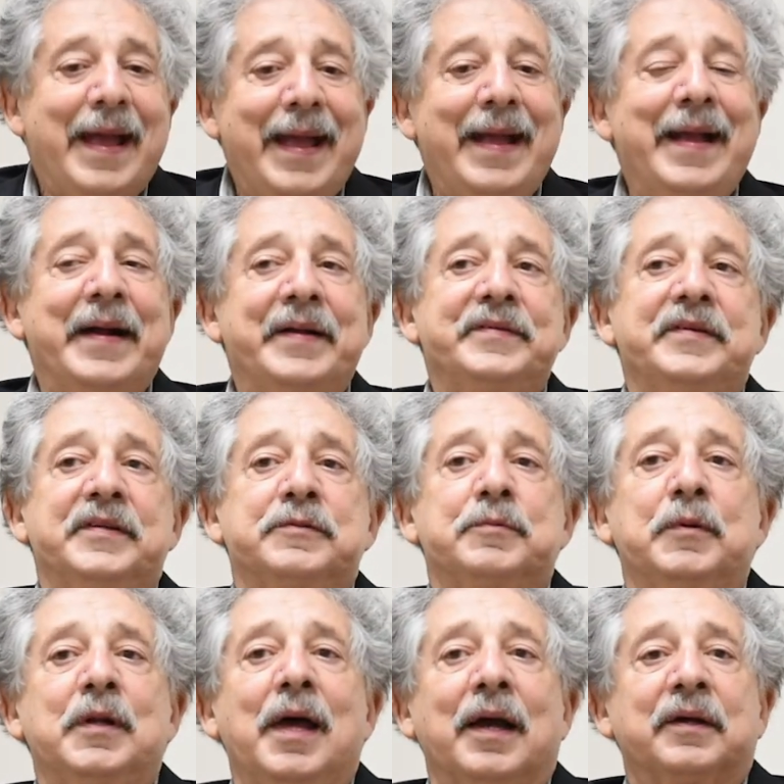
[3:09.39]
and it's
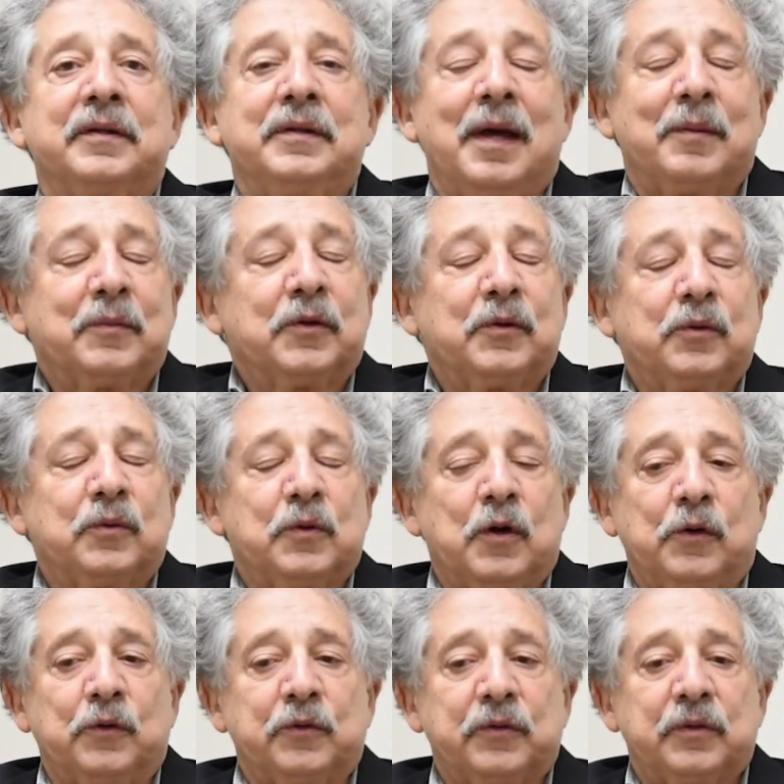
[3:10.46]
been economic
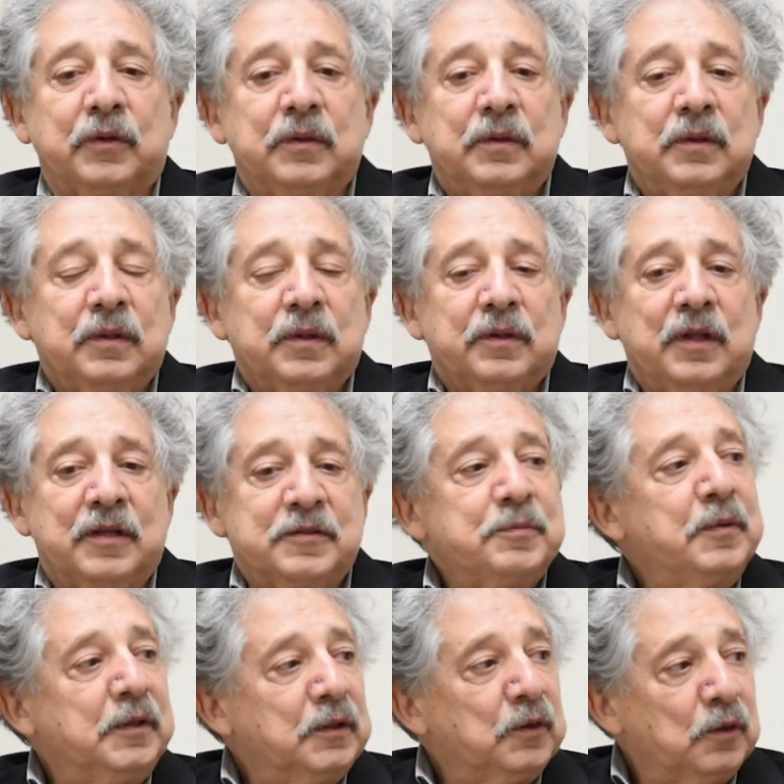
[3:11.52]
growth that's
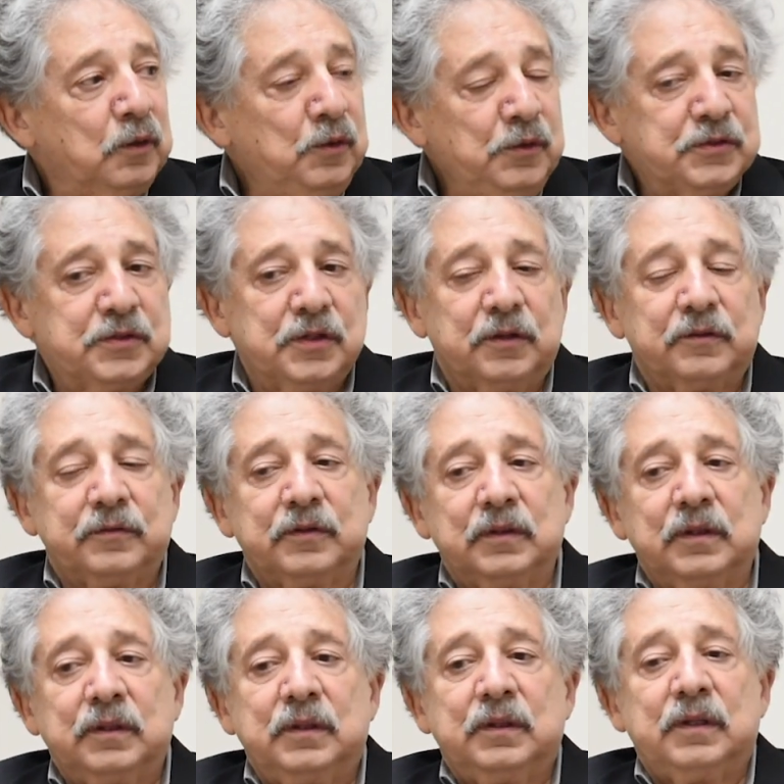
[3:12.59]
been inclusive
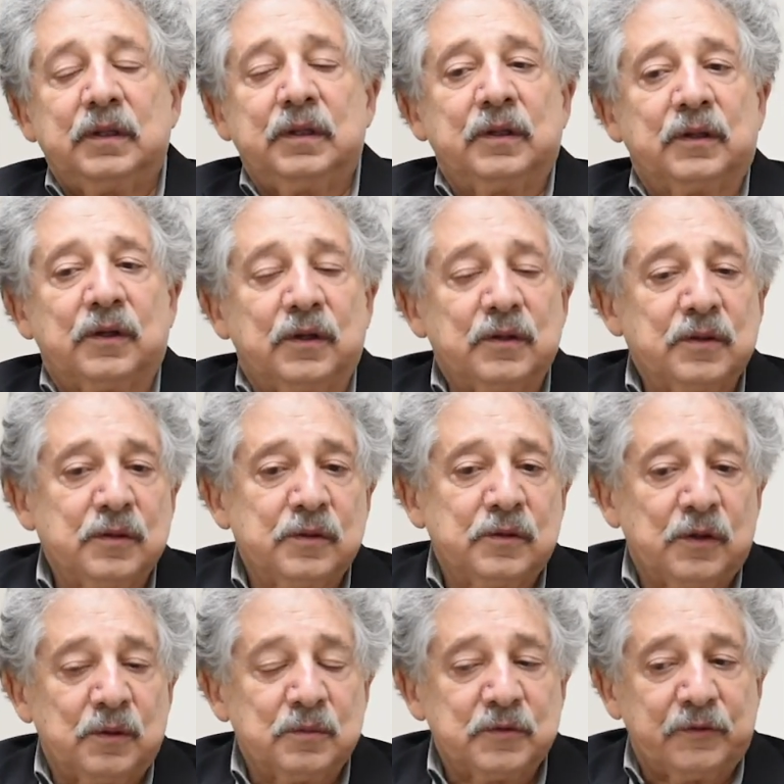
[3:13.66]
in
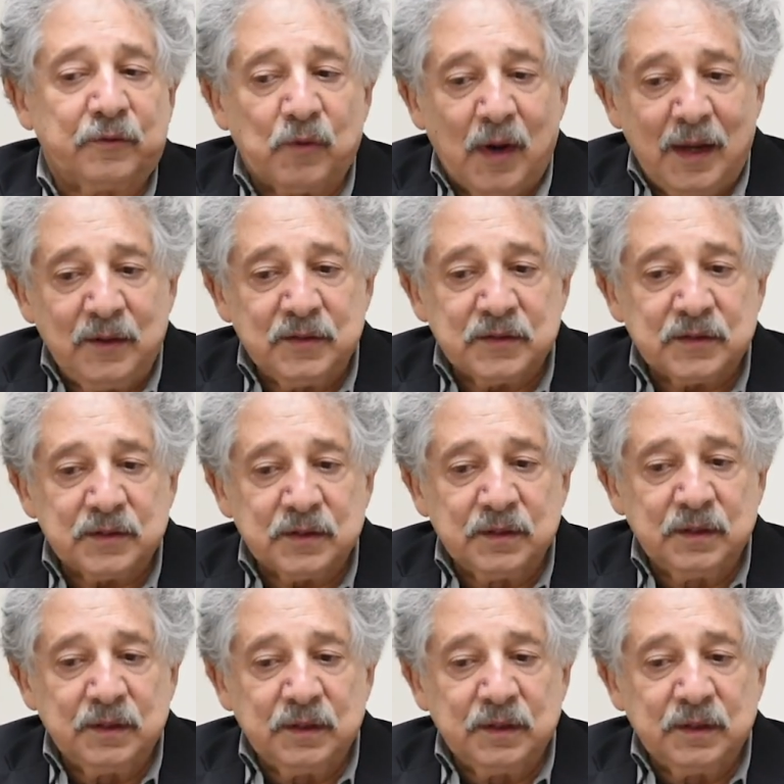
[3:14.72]
terms of race